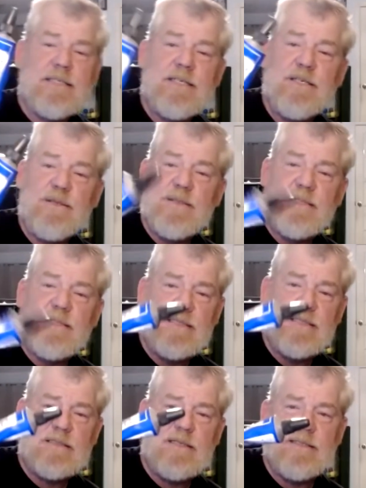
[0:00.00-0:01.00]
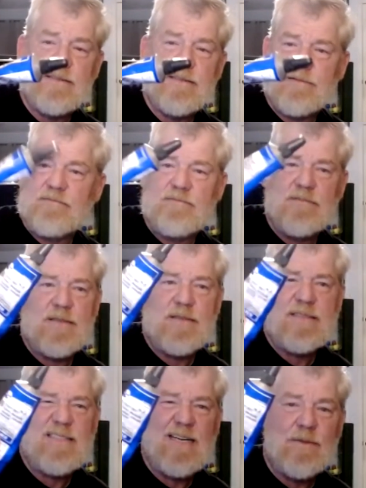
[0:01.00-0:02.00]
tube is just, it's
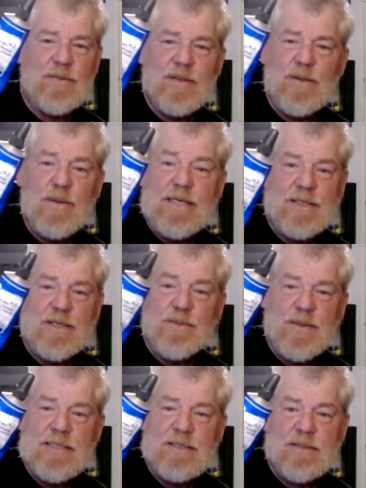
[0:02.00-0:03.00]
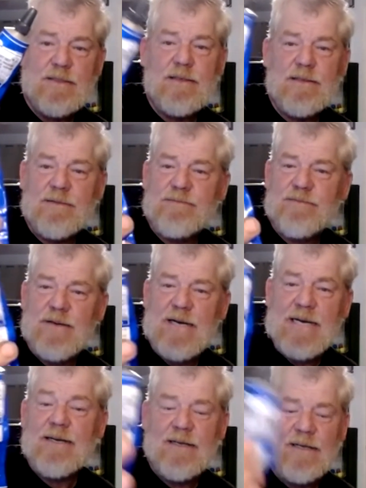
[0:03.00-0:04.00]
like a real weak toothpaste or a
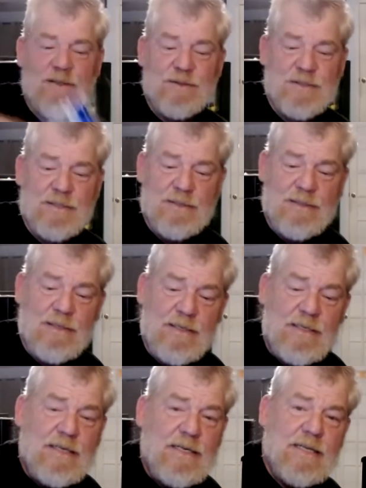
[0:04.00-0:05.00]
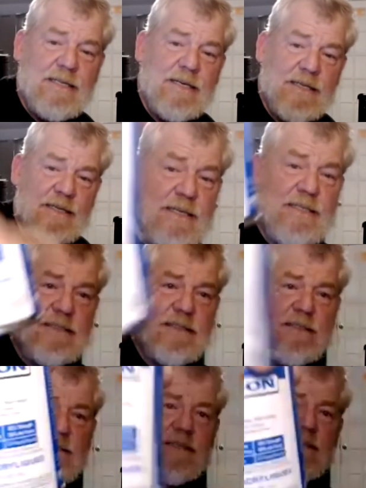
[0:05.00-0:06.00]
hand lotion. And
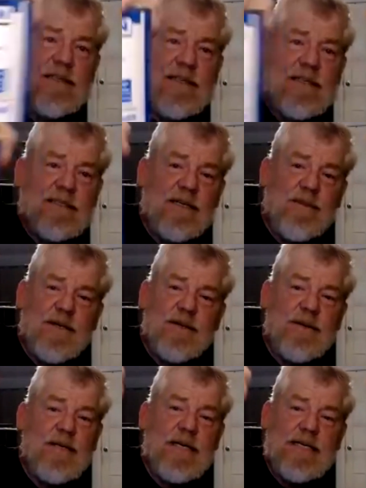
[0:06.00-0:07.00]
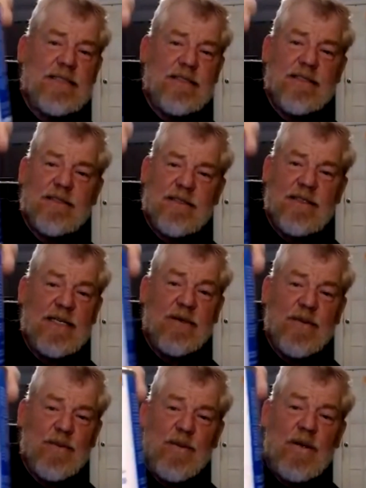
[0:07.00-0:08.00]
this is number 3. It's just
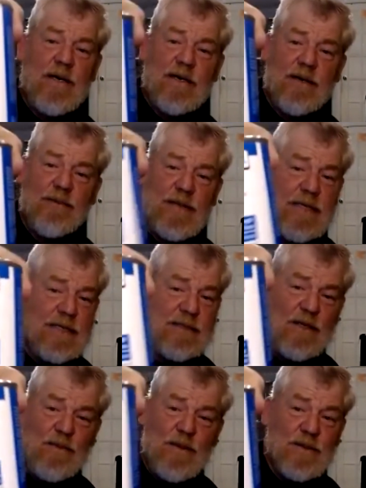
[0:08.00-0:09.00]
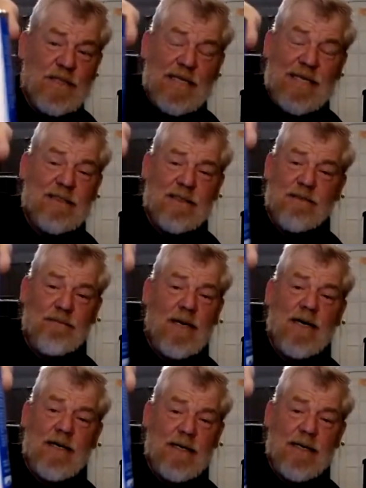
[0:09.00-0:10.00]
liquid water, but it's almost instant
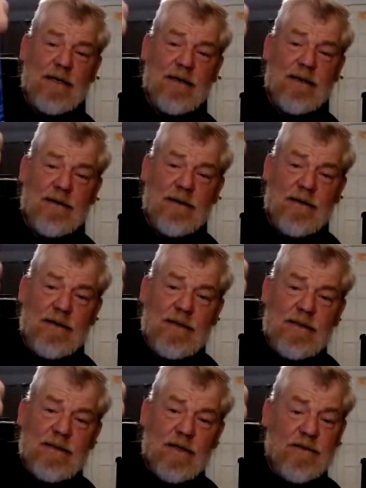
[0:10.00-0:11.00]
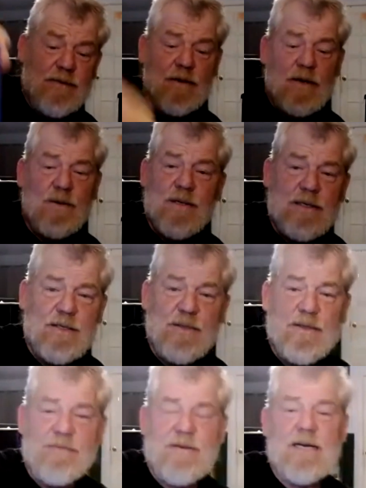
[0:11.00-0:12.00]
bonding. So if you're holding
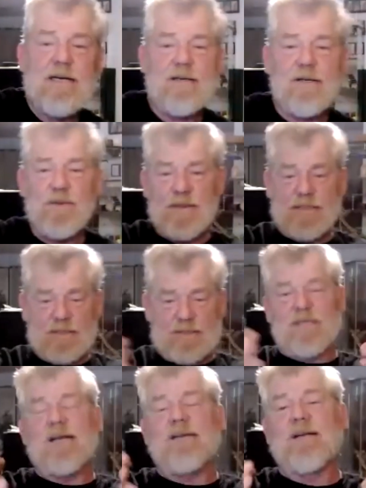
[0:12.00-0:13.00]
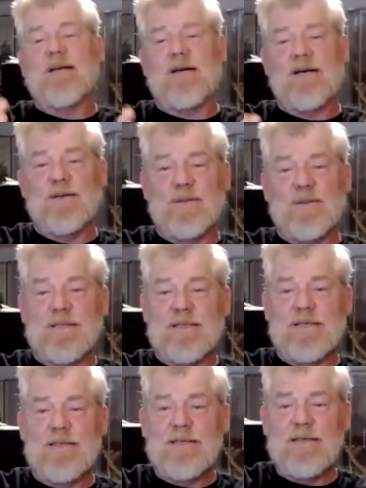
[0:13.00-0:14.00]
if you got 2 pieces you're having to hold,
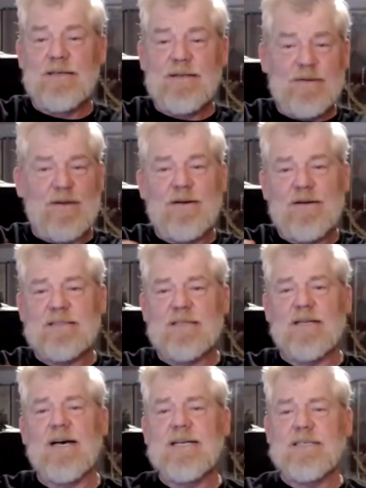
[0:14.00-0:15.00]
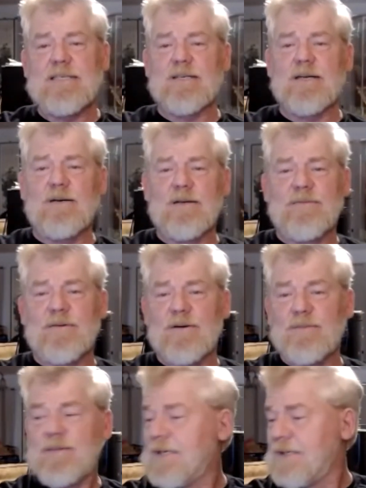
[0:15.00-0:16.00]
it's a lot easier to hold it for
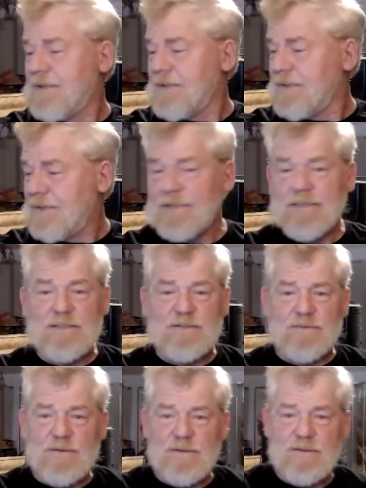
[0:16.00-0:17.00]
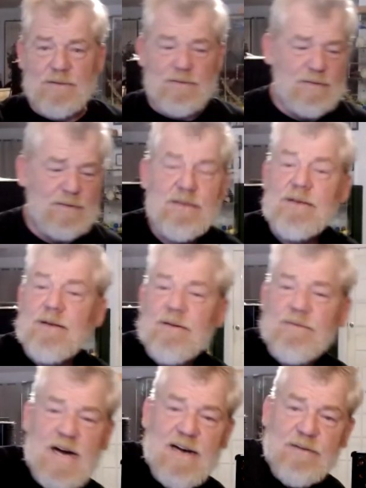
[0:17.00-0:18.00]
a minute than it is for
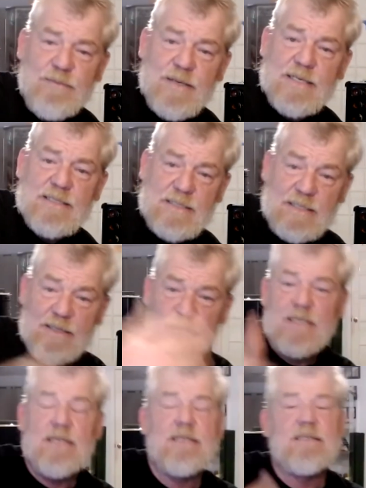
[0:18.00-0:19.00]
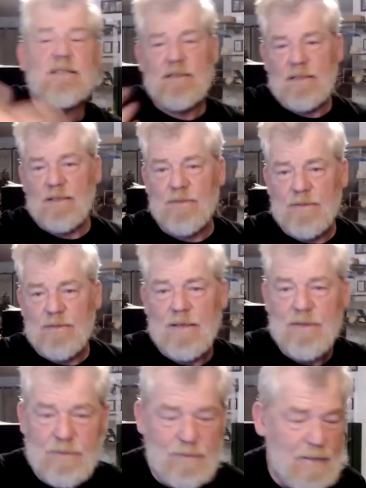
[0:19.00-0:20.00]
5 minutes, 10 minutes,
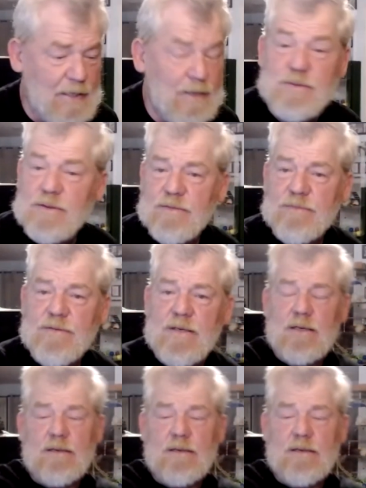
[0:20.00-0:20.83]
other types of